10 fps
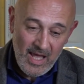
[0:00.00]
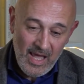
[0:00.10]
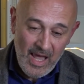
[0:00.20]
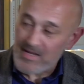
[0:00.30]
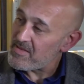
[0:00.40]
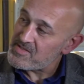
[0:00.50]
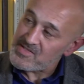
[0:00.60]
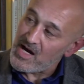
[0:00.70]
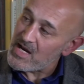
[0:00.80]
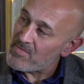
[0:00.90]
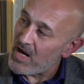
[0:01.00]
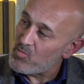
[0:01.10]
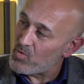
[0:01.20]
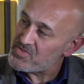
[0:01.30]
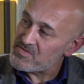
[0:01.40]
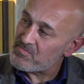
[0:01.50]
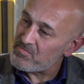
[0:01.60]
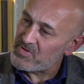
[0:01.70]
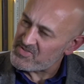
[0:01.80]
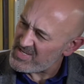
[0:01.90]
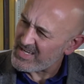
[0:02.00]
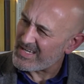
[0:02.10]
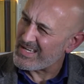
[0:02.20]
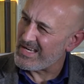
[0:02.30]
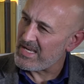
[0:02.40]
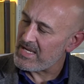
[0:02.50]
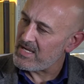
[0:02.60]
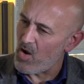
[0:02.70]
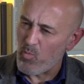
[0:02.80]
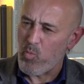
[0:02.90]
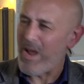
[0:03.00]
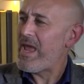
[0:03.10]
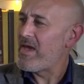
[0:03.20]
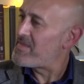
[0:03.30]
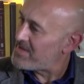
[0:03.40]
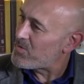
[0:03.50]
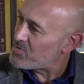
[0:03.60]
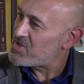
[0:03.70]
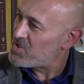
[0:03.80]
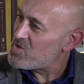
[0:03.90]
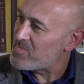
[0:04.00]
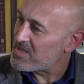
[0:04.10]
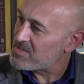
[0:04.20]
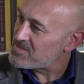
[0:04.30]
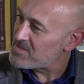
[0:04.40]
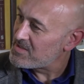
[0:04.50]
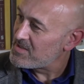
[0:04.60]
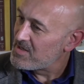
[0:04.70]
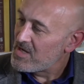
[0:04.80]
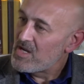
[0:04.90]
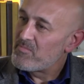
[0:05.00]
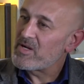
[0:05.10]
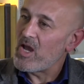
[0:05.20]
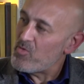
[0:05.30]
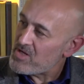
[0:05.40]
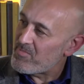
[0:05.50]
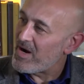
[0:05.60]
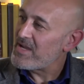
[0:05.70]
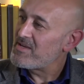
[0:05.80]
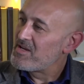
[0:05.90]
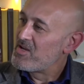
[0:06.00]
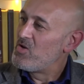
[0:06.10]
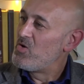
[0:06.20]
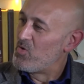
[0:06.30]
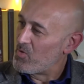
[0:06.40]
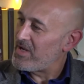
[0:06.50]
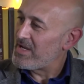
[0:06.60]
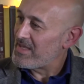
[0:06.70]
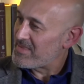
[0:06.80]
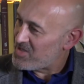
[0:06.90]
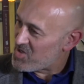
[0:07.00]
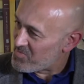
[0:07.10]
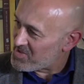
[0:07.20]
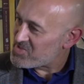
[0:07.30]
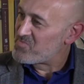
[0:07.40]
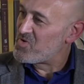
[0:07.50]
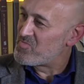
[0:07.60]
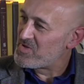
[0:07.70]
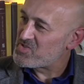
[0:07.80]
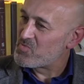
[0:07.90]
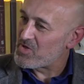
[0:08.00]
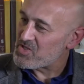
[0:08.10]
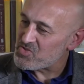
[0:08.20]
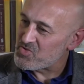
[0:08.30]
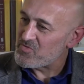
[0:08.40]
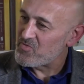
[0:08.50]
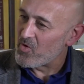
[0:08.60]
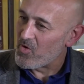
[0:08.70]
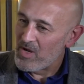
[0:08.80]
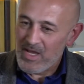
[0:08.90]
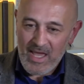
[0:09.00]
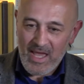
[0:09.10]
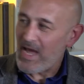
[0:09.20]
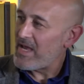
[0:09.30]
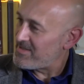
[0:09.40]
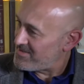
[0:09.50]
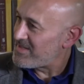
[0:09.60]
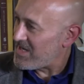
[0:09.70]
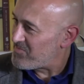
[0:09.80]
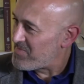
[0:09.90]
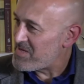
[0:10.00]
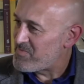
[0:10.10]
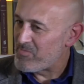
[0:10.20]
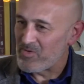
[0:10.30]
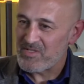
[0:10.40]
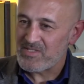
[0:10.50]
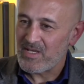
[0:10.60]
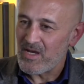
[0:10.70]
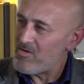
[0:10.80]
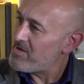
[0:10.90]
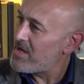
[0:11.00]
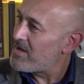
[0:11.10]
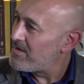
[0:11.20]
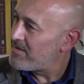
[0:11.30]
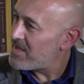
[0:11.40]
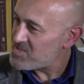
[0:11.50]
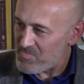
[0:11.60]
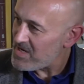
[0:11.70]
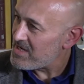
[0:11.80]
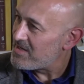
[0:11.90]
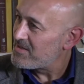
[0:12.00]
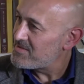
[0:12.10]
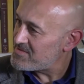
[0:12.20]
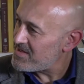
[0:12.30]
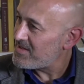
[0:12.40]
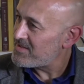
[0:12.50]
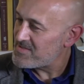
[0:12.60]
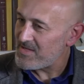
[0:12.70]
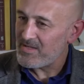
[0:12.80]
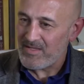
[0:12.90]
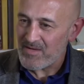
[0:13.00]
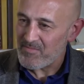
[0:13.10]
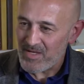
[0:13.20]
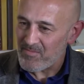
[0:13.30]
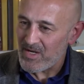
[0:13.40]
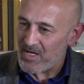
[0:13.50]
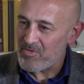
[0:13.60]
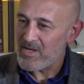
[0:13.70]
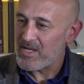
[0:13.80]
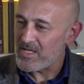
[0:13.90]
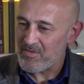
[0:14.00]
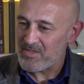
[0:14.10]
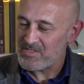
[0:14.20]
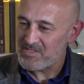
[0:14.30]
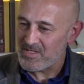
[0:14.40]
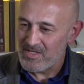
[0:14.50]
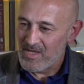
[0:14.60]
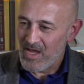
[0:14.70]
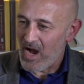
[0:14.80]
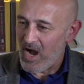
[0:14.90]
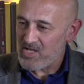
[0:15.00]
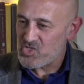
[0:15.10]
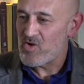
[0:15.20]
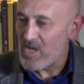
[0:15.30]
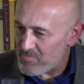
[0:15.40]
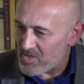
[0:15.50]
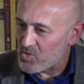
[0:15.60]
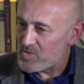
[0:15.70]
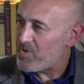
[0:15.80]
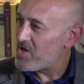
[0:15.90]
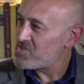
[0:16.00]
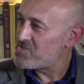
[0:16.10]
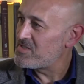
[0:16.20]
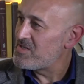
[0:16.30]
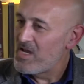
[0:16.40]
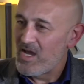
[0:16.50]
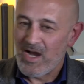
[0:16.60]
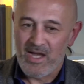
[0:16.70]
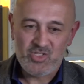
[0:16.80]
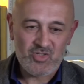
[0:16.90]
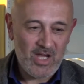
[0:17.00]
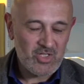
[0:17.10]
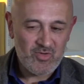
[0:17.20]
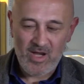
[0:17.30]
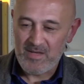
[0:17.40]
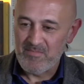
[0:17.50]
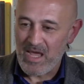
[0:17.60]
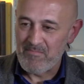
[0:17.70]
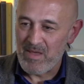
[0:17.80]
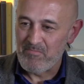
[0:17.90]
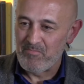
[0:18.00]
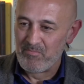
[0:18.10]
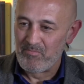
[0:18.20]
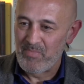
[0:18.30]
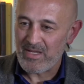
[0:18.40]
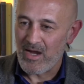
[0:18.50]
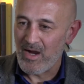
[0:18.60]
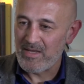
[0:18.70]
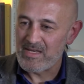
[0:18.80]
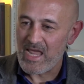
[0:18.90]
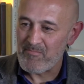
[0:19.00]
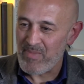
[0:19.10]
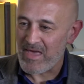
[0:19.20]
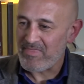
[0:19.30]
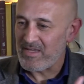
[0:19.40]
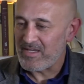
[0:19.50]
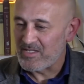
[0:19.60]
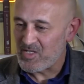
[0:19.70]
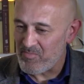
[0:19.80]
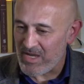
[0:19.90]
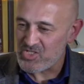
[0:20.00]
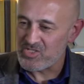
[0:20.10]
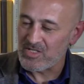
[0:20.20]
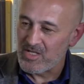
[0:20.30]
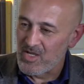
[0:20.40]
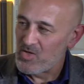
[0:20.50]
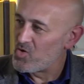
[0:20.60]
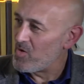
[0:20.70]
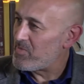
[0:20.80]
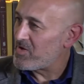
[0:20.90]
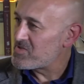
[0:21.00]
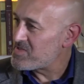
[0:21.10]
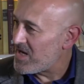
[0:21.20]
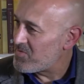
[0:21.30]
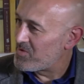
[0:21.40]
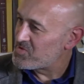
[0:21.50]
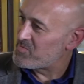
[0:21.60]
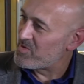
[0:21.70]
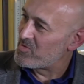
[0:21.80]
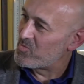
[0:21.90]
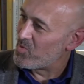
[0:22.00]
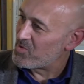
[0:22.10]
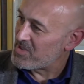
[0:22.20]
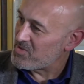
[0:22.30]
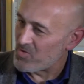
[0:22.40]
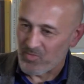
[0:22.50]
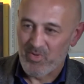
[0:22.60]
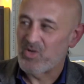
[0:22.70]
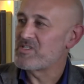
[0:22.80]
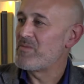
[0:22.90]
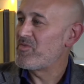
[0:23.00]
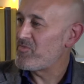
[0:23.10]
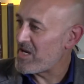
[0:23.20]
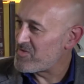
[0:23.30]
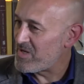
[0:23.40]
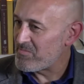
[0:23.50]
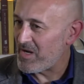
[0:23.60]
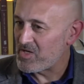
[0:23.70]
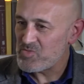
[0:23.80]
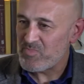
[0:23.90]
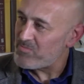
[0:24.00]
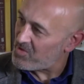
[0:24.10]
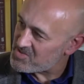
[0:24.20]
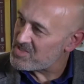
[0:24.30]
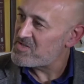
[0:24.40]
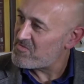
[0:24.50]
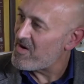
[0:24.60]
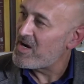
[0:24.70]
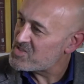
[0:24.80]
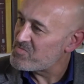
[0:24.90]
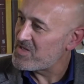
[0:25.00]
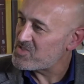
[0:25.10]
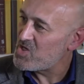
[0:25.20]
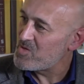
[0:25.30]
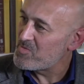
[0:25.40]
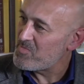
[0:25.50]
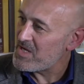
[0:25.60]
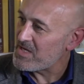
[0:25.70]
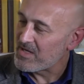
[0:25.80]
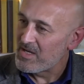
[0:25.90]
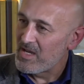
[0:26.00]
And at the time, I wasn't particularly aware that I was a humanist, but only by looking at the humanist movement and what it stood for. And like many people, you say, oh, yeah, that's me. Tick, tick, yep, I agree. You know, that I try and be a good person. I try and be kind and empathic and compassionate, not because I want to be rewarded or because I'm afraid of being punished, but because it defines me as a human being.